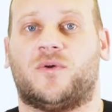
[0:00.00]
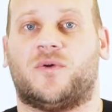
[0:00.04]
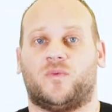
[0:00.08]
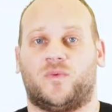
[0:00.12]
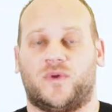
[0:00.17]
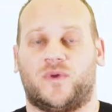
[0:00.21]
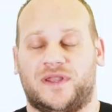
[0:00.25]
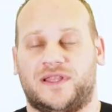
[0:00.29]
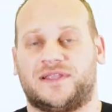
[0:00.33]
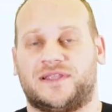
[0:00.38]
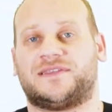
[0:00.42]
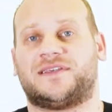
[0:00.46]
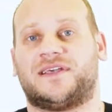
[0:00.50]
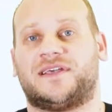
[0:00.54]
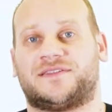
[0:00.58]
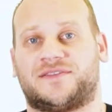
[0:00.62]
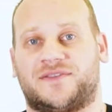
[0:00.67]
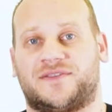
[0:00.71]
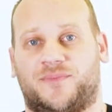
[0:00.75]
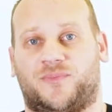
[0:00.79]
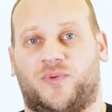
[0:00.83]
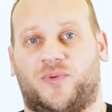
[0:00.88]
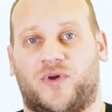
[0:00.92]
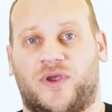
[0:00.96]
we need to get
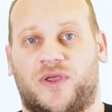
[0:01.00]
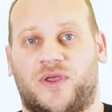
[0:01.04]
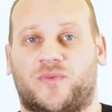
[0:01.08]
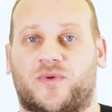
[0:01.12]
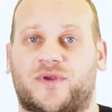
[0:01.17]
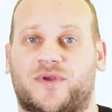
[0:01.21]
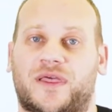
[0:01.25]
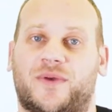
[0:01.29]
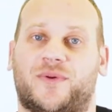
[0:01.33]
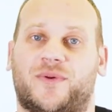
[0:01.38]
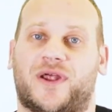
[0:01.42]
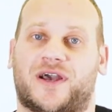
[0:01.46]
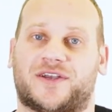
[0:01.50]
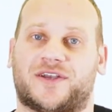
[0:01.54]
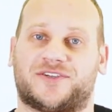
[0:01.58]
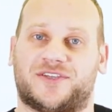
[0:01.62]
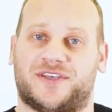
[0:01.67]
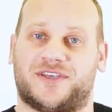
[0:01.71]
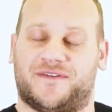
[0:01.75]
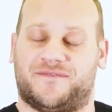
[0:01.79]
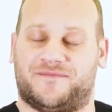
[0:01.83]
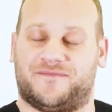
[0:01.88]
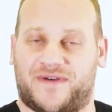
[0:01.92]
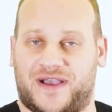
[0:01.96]
to the point where they would
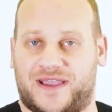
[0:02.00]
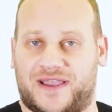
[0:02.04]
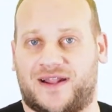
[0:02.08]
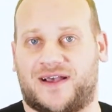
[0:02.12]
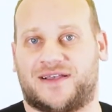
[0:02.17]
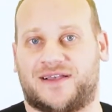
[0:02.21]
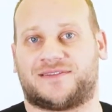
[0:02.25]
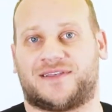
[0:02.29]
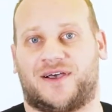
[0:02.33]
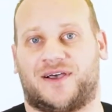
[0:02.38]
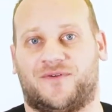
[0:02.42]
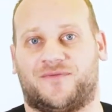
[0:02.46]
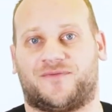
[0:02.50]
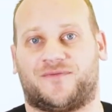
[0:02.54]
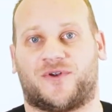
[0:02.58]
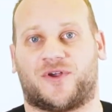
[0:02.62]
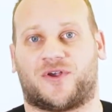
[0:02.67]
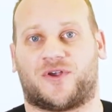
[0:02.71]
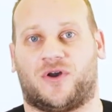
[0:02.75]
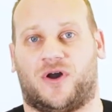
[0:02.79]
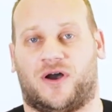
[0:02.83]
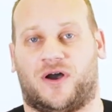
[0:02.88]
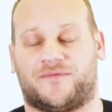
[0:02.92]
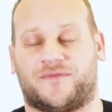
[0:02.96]
actually invite us out for
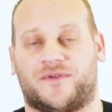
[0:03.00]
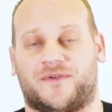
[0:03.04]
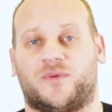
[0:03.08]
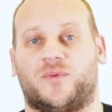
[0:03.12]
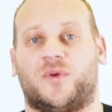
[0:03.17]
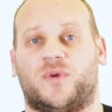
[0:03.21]
a coffee.